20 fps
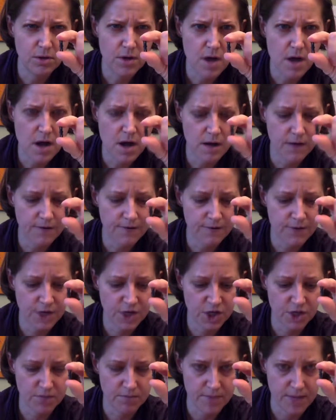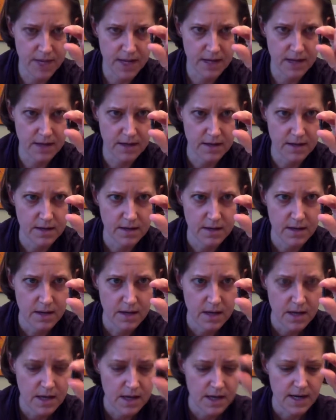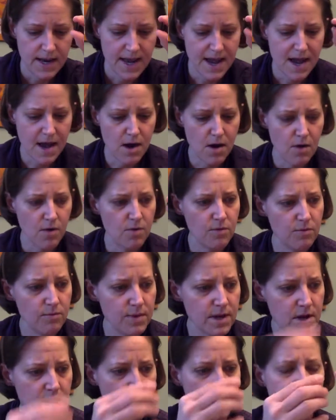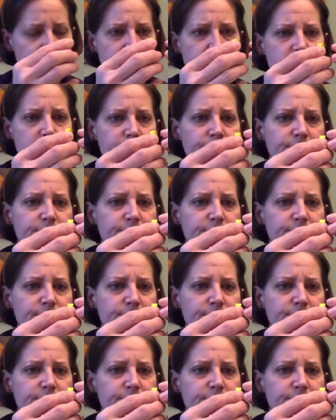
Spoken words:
long friction peg. Now, we call this the